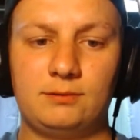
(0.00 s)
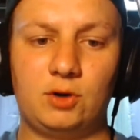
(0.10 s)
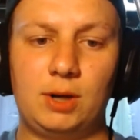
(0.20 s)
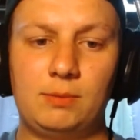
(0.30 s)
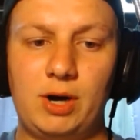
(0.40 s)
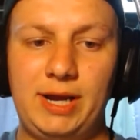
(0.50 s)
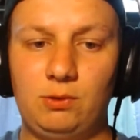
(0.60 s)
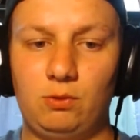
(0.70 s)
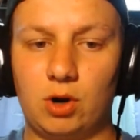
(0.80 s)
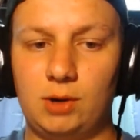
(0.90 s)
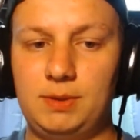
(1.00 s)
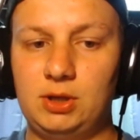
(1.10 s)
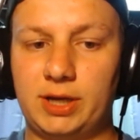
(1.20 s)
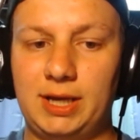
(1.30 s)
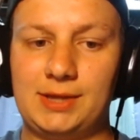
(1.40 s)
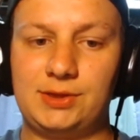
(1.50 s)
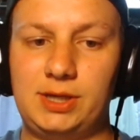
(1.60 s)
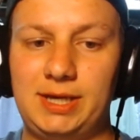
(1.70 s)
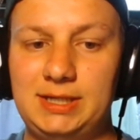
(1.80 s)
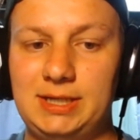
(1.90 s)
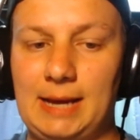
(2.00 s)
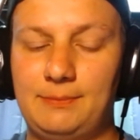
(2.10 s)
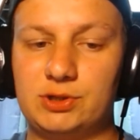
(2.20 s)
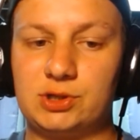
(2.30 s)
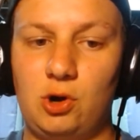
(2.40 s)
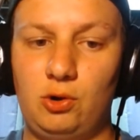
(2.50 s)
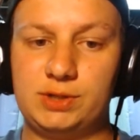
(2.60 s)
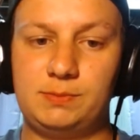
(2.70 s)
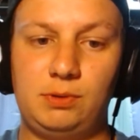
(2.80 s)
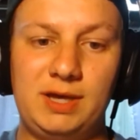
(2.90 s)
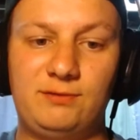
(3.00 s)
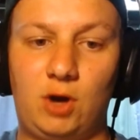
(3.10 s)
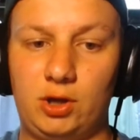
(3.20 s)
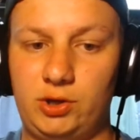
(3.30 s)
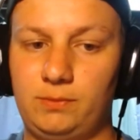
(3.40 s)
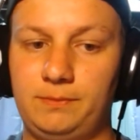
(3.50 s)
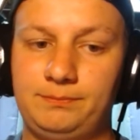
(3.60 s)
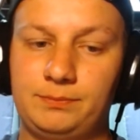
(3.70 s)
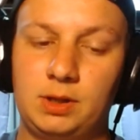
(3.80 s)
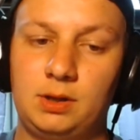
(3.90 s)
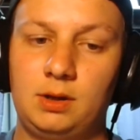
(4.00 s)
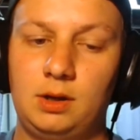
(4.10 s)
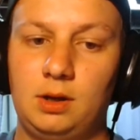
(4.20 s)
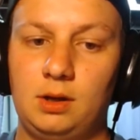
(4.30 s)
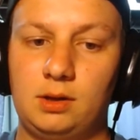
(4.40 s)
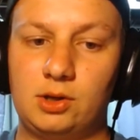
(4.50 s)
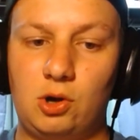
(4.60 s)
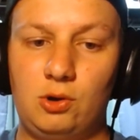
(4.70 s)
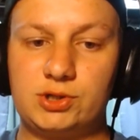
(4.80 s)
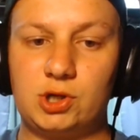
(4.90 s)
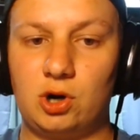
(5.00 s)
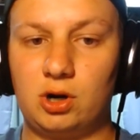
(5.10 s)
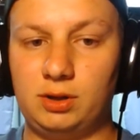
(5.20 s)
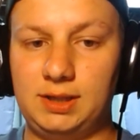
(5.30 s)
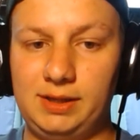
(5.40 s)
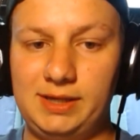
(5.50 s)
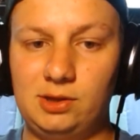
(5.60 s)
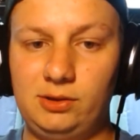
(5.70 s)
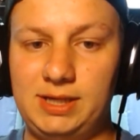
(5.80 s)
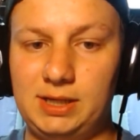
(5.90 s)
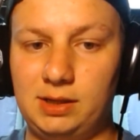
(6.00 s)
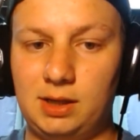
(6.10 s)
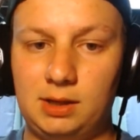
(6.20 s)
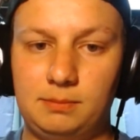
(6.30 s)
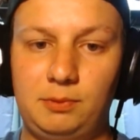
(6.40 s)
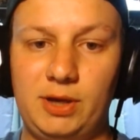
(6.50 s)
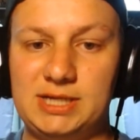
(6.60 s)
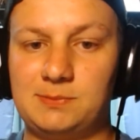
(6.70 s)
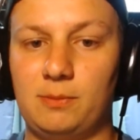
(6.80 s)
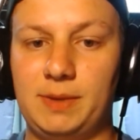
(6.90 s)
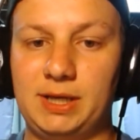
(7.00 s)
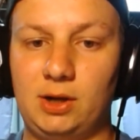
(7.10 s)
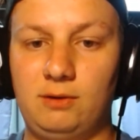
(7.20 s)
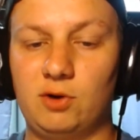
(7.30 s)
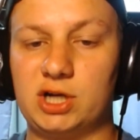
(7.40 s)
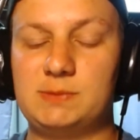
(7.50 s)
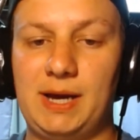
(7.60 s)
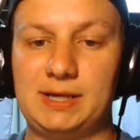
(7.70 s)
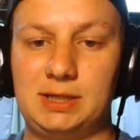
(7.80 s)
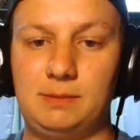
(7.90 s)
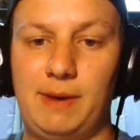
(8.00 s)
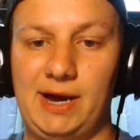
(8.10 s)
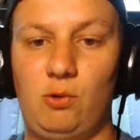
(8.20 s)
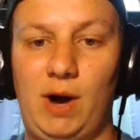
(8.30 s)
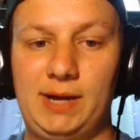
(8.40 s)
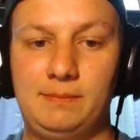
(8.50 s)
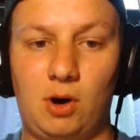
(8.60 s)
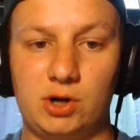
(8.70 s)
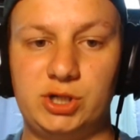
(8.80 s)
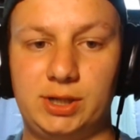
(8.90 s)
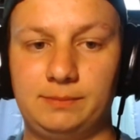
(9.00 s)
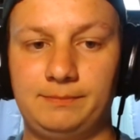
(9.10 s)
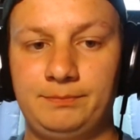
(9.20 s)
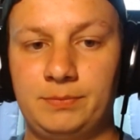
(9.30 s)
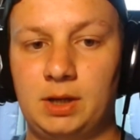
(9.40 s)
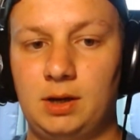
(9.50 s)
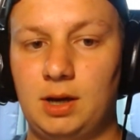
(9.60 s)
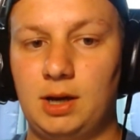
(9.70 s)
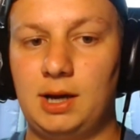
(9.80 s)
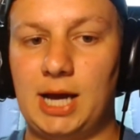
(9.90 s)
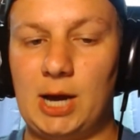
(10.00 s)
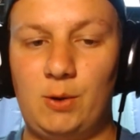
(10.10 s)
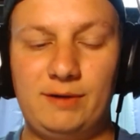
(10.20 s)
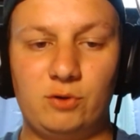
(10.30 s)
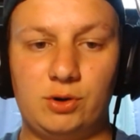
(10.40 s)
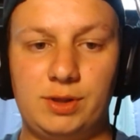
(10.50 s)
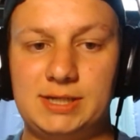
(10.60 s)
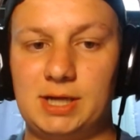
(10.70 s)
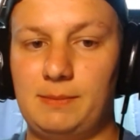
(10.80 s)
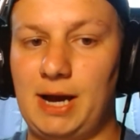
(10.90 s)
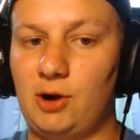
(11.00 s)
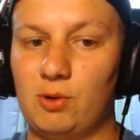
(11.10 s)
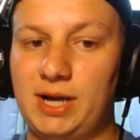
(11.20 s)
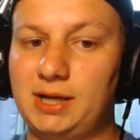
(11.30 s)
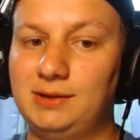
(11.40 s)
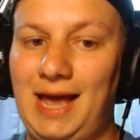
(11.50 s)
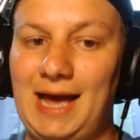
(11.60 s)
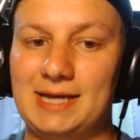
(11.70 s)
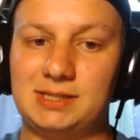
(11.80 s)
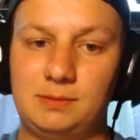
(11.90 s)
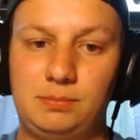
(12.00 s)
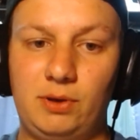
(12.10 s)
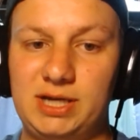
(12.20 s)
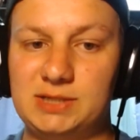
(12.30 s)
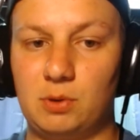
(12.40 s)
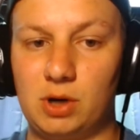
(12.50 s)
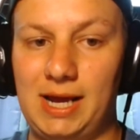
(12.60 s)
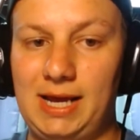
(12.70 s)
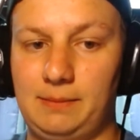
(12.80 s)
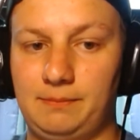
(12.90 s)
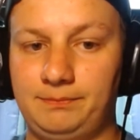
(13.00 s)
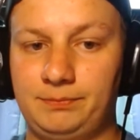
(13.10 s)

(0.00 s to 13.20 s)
For number 8, we're going to be looking at the Indianapolis Colts play volume. The Colts currently lead the league in plays per minute over expected by a wide margin. However, they somehow rank last in plays per game.